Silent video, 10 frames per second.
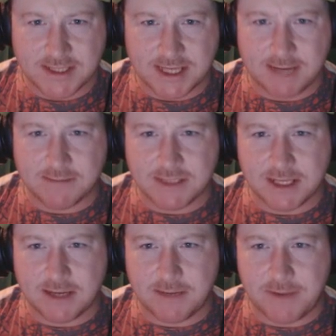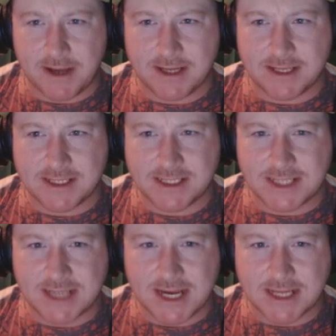It seems that the appendix is
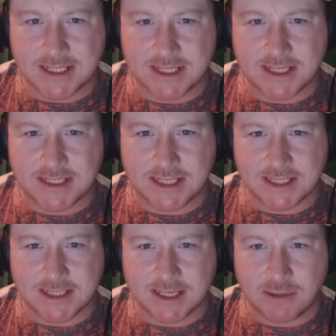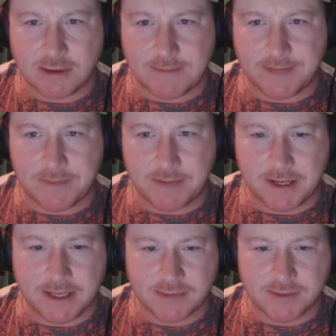sticking to the intestine. Grab the
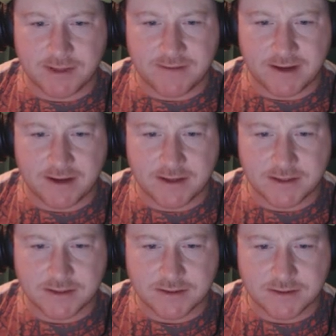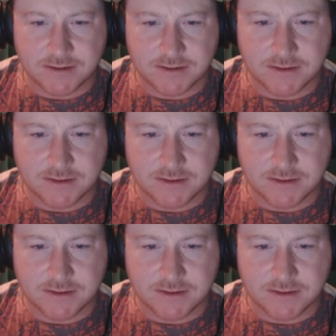appendix with your fingers.